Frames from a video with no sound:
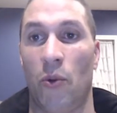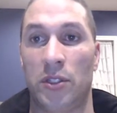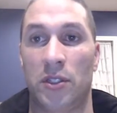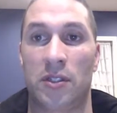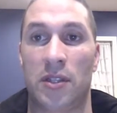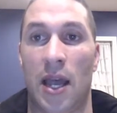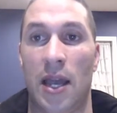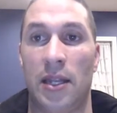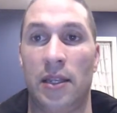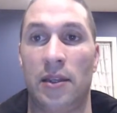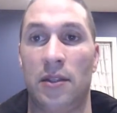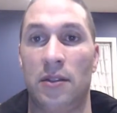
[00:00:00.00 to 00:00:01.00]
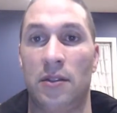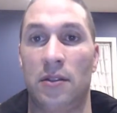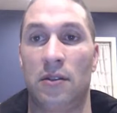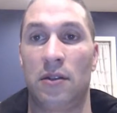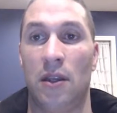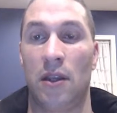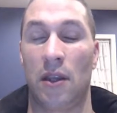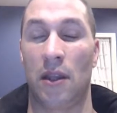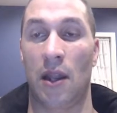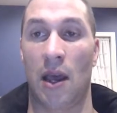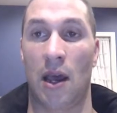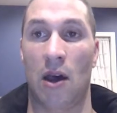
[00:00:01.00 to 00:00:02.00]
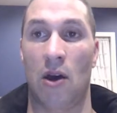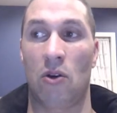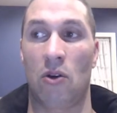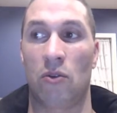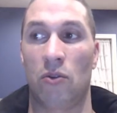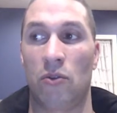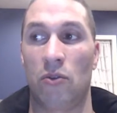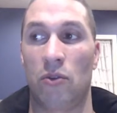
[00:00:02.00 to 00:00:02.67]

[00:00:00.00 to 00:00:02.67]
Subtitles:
where society is and how